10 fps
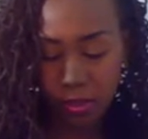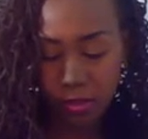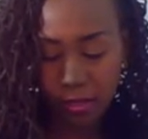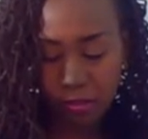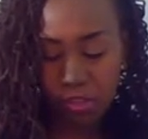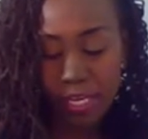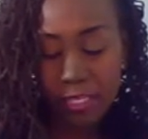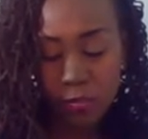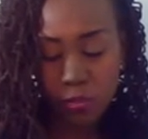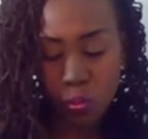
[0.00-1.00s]
Now
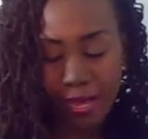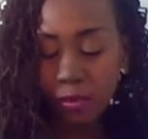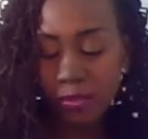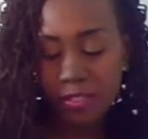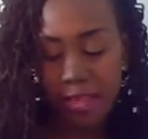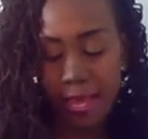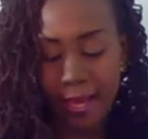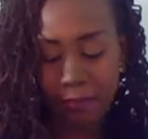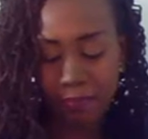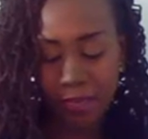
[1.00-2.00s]
Jacob's well was
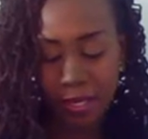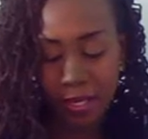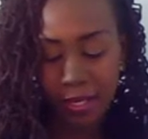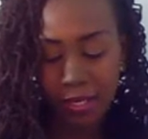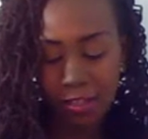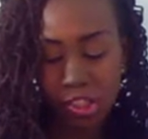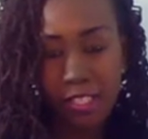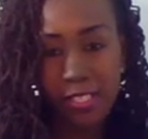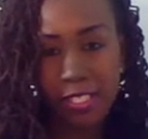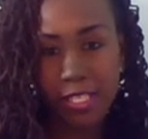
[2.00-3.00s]
there.
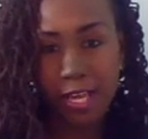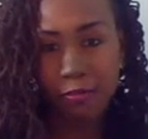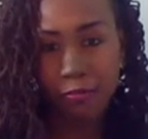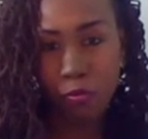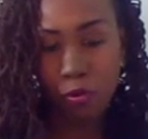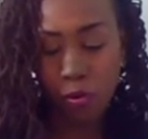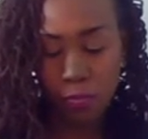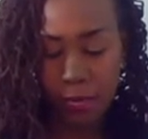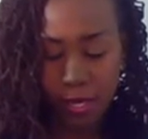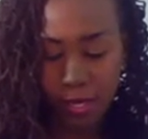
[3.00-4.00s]
Jesus, therefore,
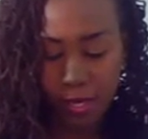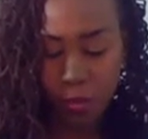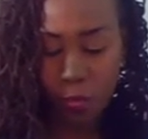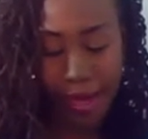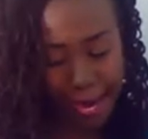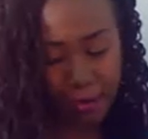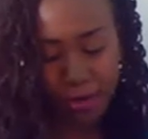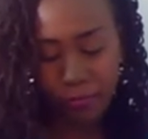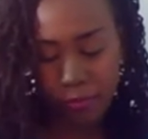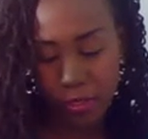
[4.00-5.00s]
being
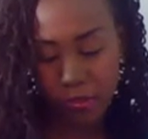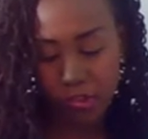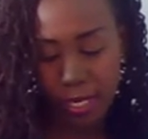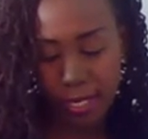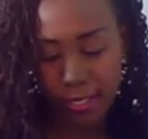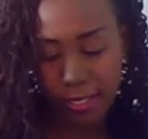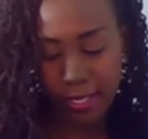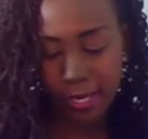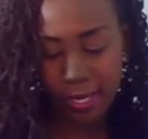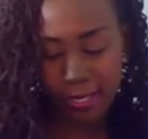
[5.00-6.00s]
wearied from his journey,
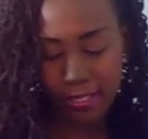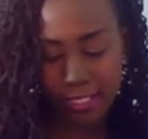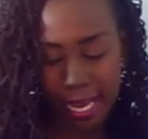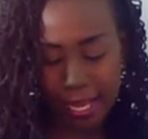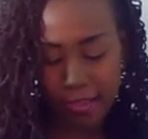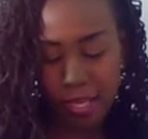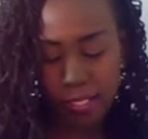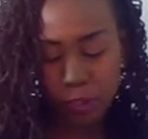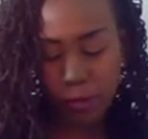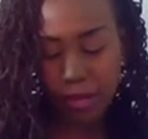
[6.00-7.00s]
sat
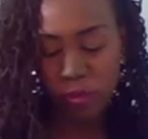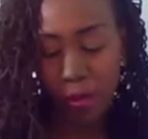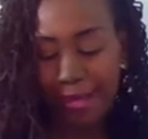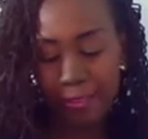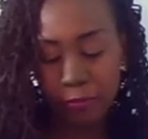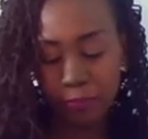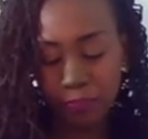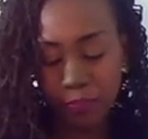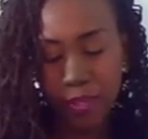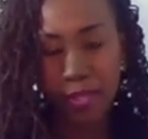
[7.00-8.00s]
thus by the well.
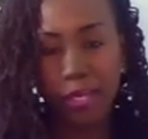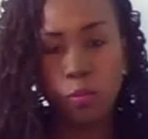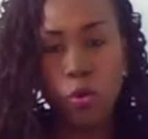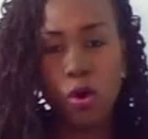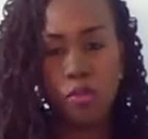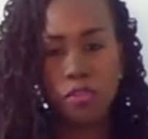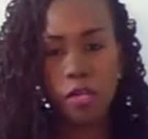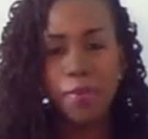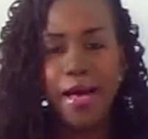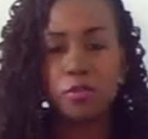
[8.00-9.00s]
It was
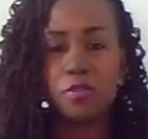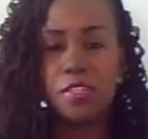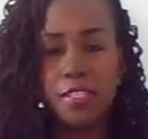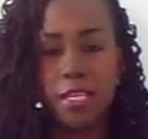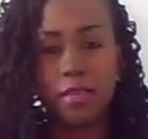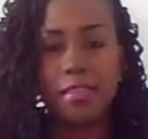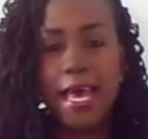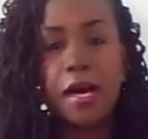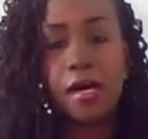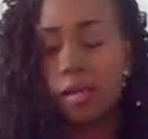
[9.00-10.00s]
about the 6th
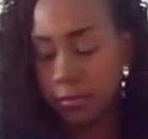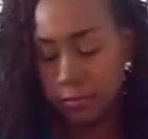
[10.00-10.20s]
hour.